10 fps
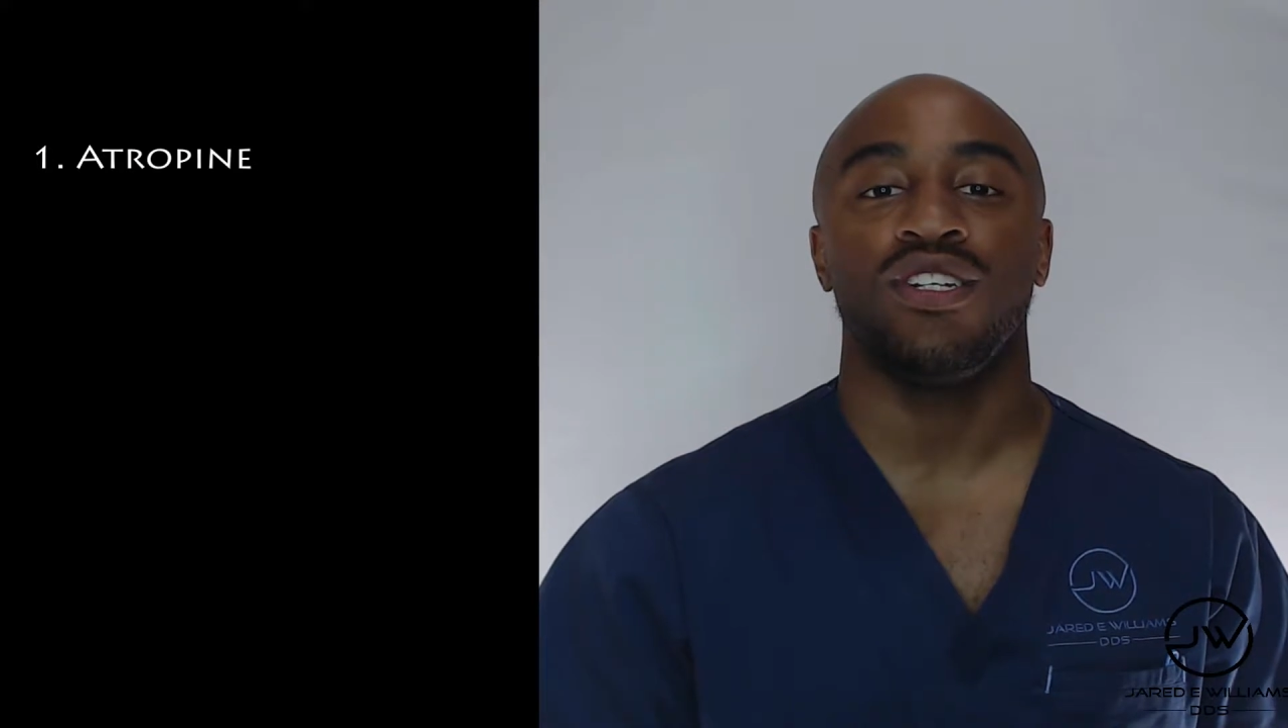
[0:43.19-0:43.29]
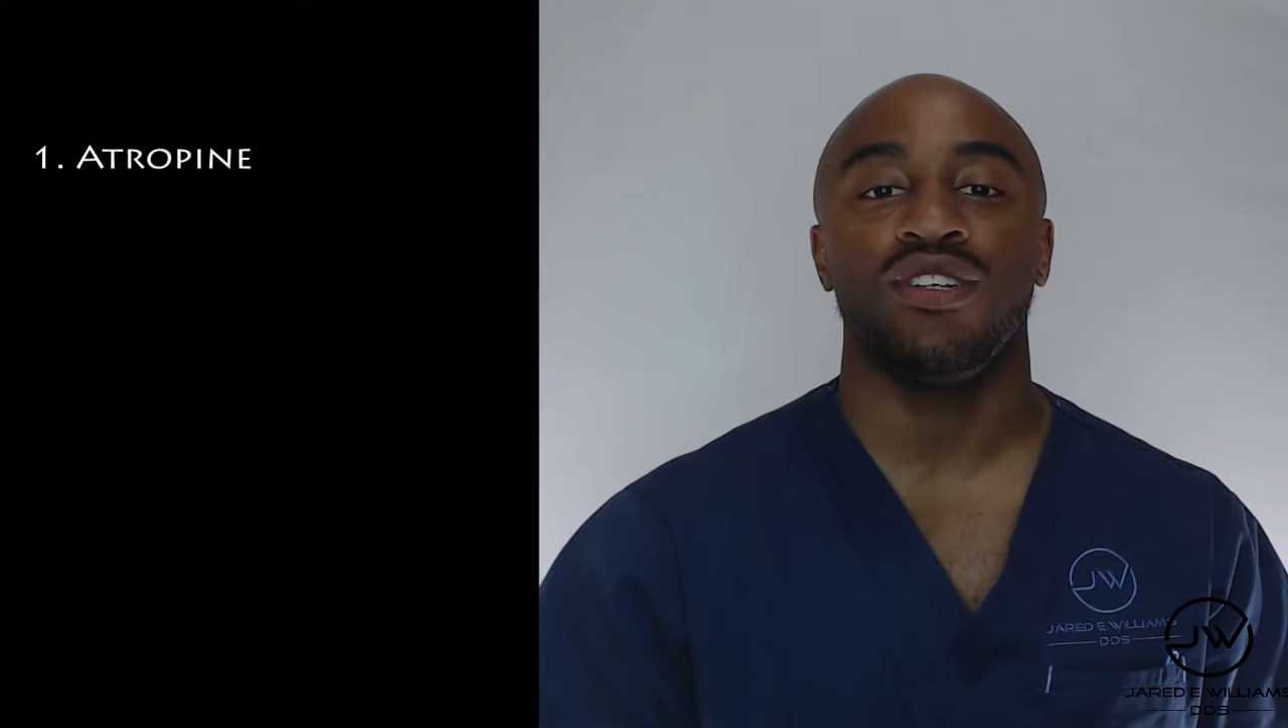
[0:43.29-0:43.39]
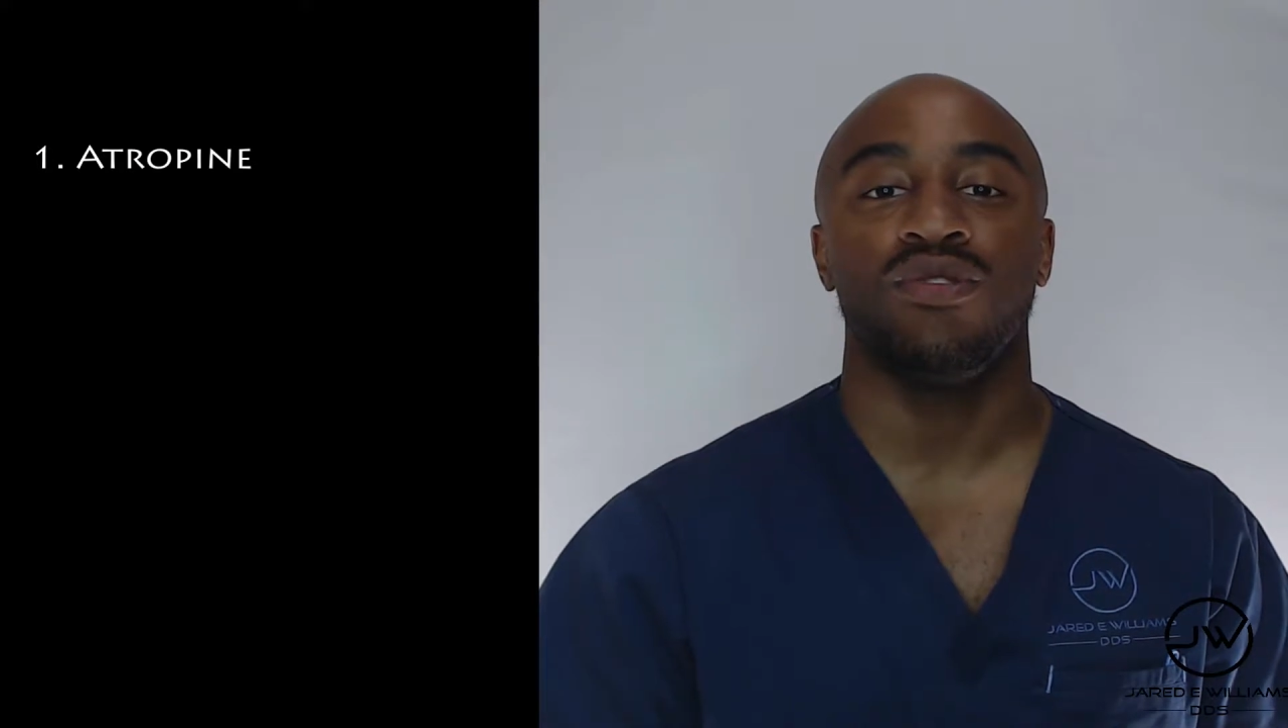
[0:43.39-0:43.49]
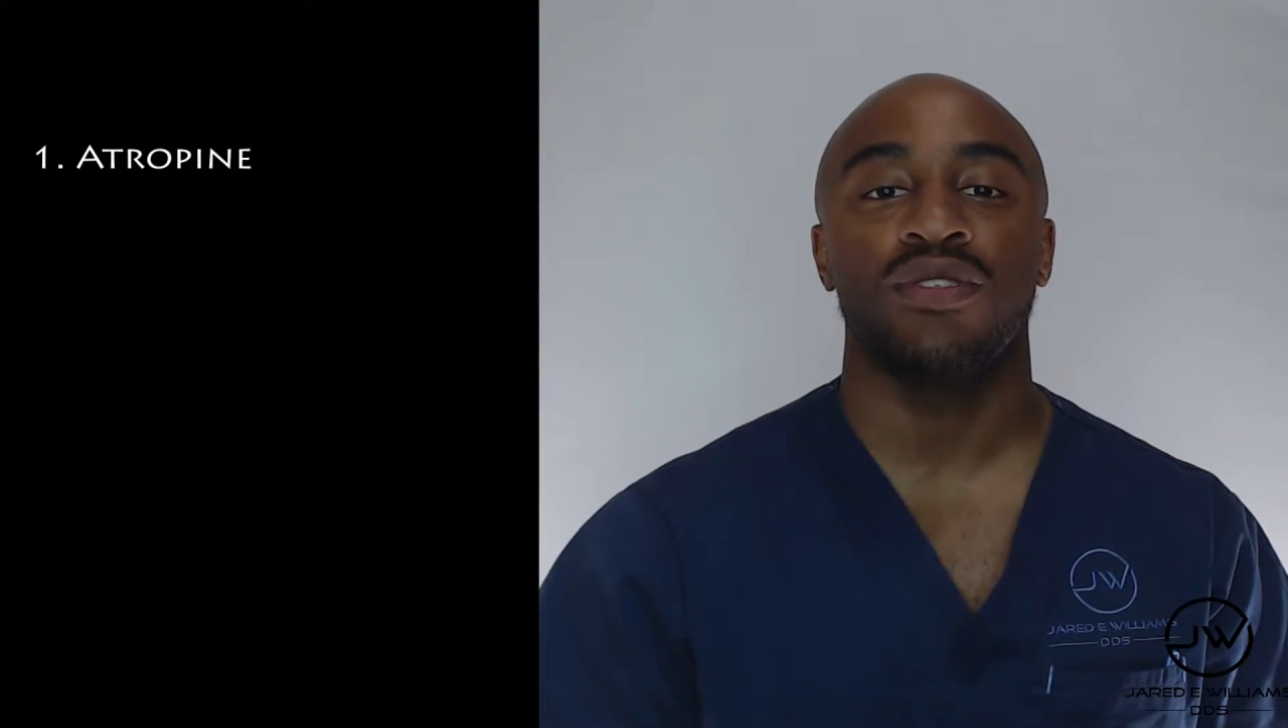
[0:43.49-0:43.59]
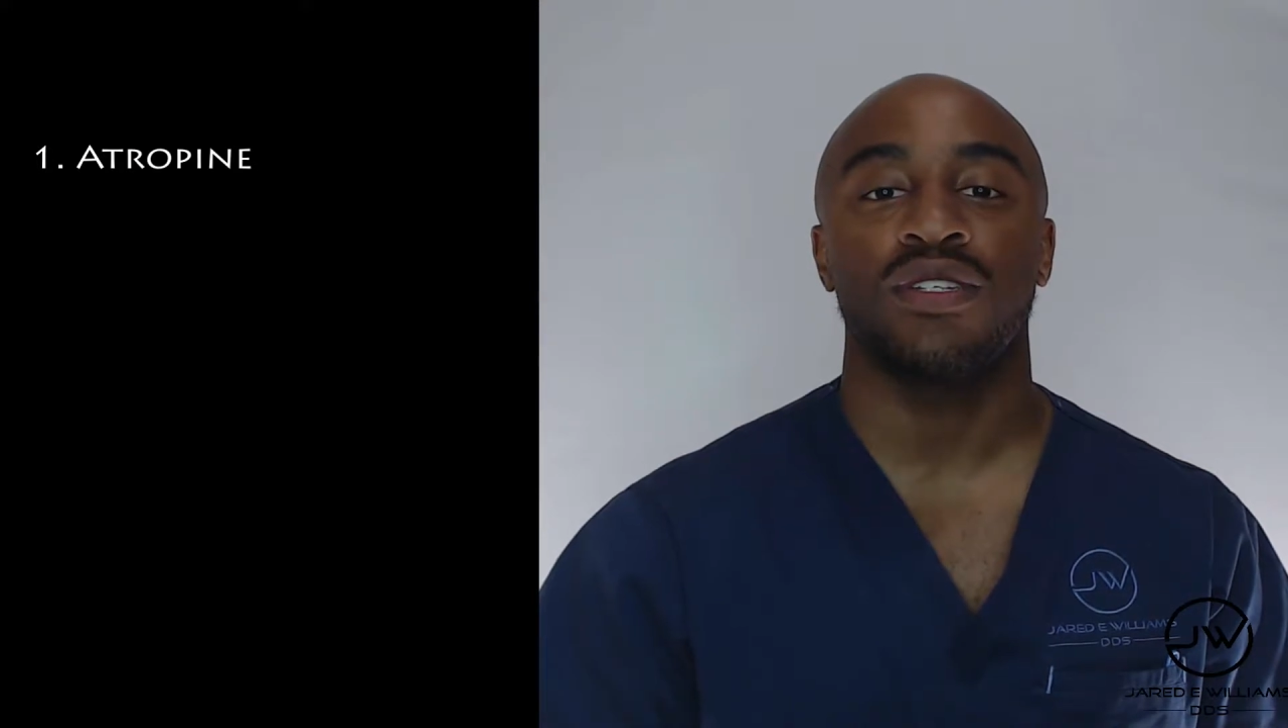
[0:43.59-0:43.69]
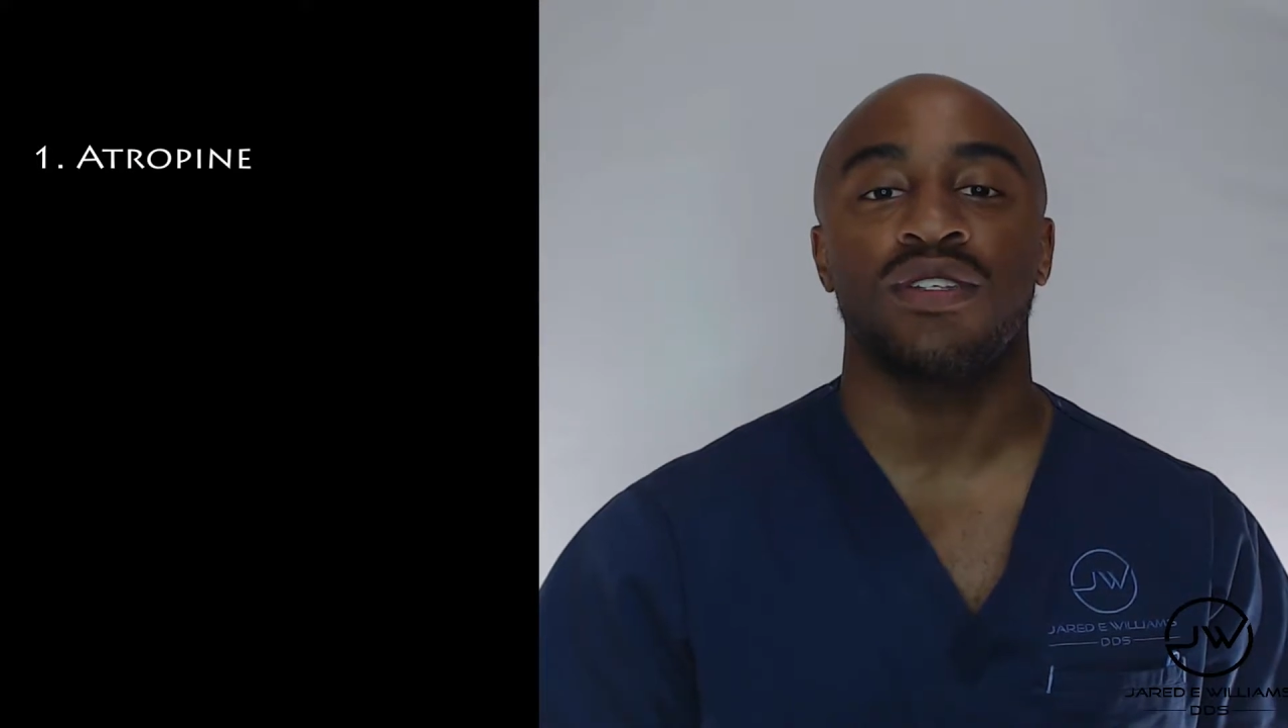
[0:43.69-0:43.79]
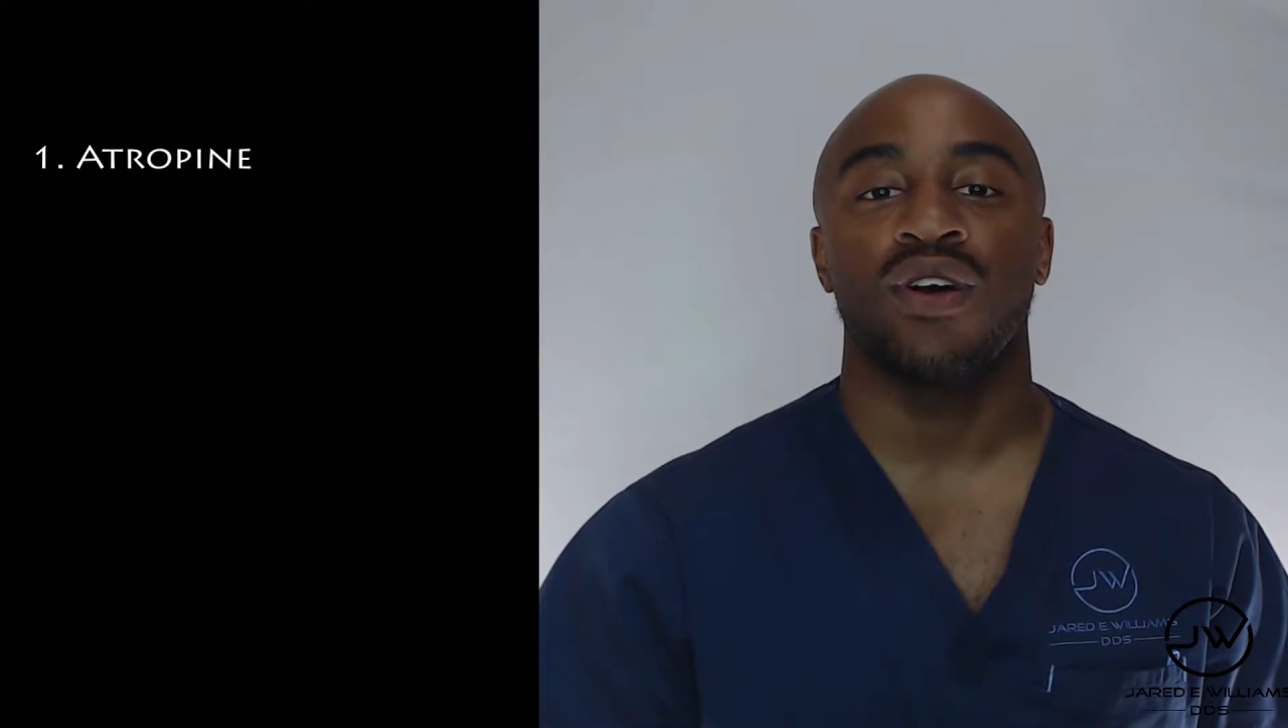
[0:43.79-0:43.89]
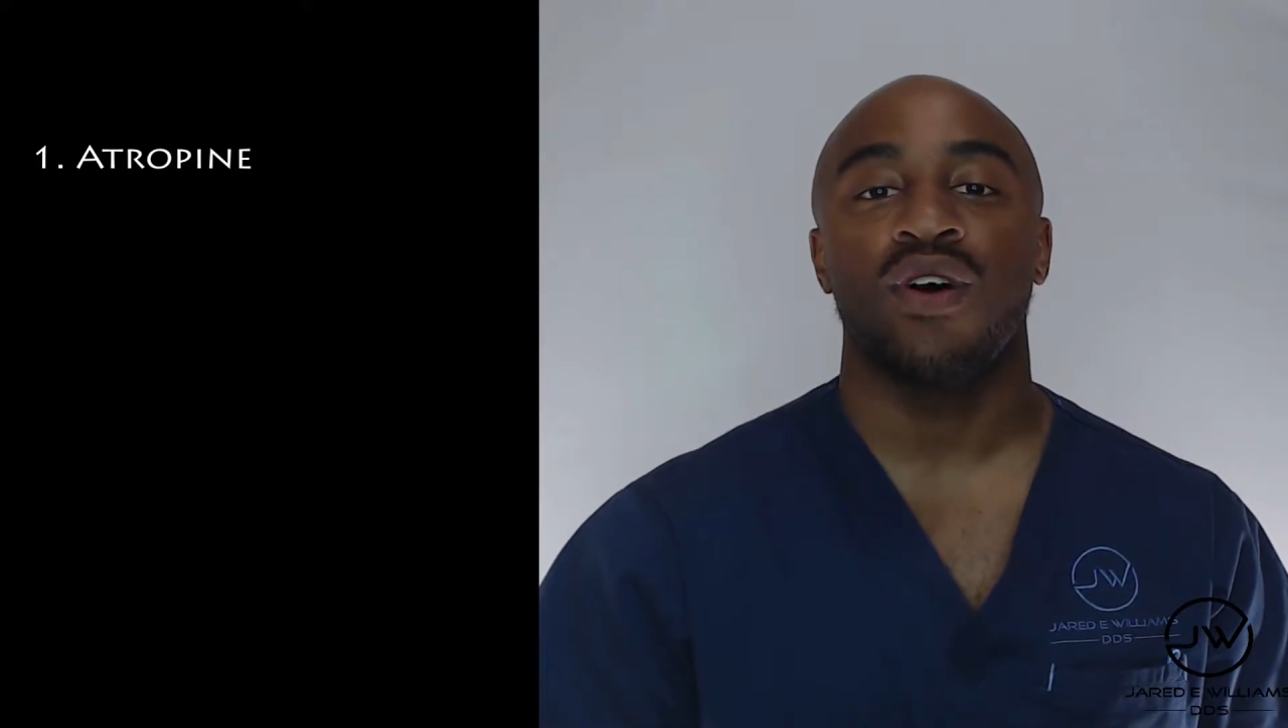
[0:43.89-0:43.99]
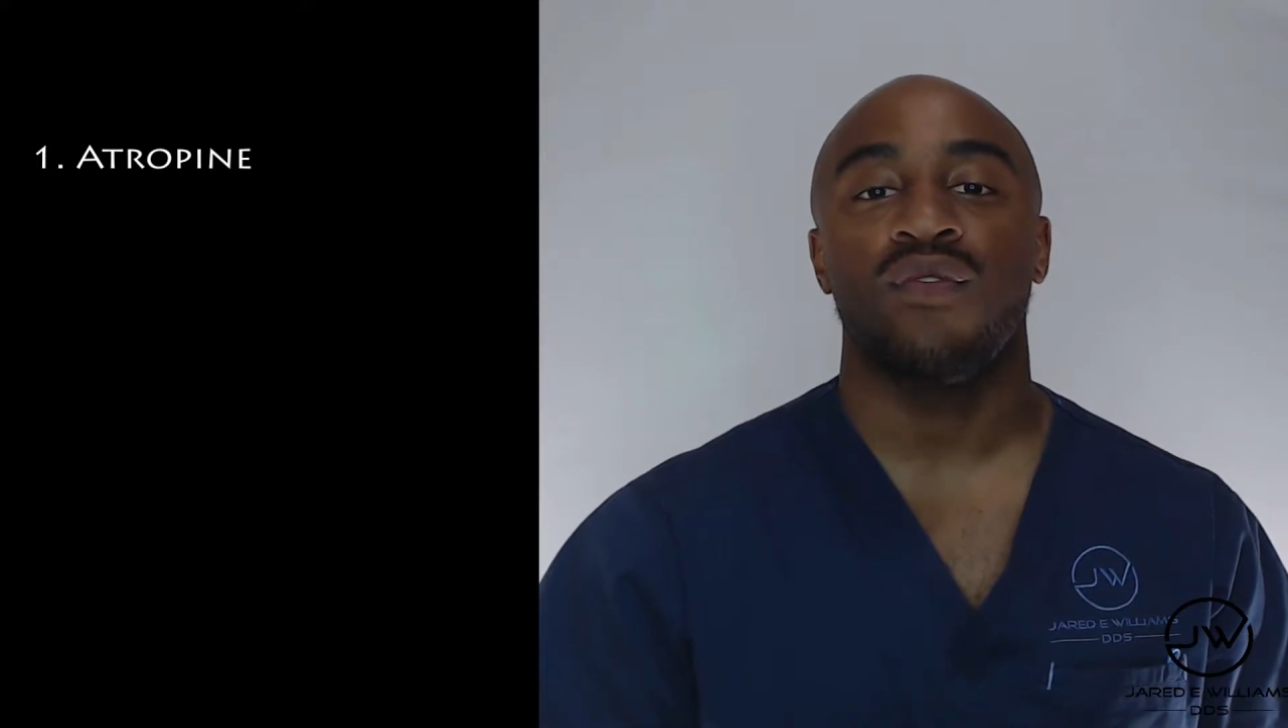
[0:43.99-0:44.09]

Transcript: uses